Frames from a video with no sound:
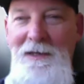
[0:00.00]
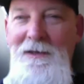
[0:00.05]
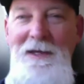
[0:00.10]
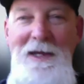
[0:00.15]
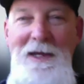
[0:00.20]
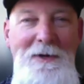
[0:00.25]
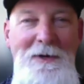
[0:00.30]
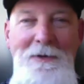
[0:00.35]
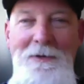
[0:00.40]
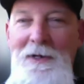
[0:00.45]

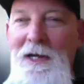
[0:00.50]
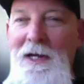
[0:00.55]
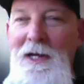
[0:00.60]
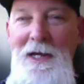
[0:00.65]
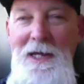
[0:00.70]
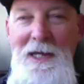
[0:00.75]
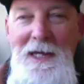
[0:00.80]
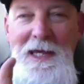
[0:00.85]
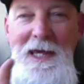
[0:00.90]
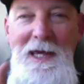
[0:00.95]
You know,
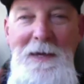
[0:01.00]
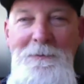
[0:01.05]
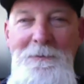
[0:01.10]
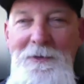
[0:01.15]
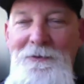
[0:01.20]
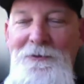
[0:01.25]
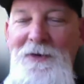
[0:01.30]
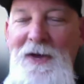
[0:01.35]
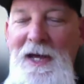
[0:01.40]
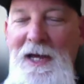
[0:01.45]
keep
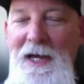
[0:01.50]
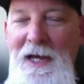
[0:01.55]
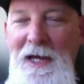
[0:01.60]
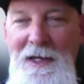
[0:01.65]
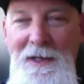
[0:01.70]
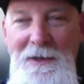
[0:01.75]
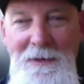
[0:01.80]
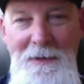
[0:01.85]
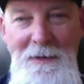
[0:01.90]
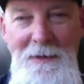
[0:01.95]
the
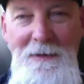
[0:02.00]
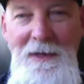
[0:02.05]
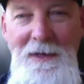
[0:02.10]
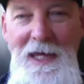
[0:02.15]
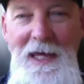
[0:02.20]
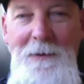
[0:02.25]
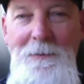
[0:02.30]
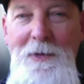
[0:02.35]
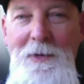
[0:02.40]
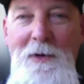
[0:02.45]
faith,
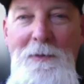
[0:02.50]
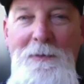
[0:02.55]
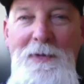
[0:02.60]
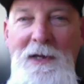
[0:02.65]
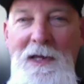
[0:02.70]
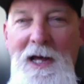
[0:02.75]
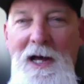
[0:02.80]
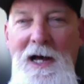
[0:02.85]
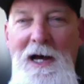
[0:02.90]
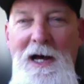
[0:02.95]
keep hope
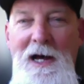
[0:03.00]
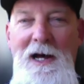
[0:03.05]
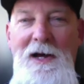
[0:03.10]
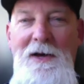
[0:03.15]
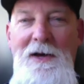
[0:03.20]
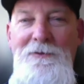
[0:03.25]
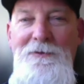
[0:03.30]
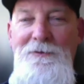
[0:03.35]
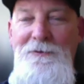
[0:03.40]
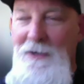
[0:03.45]

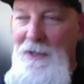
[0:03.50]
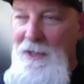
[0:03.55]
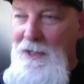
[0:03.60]
alive.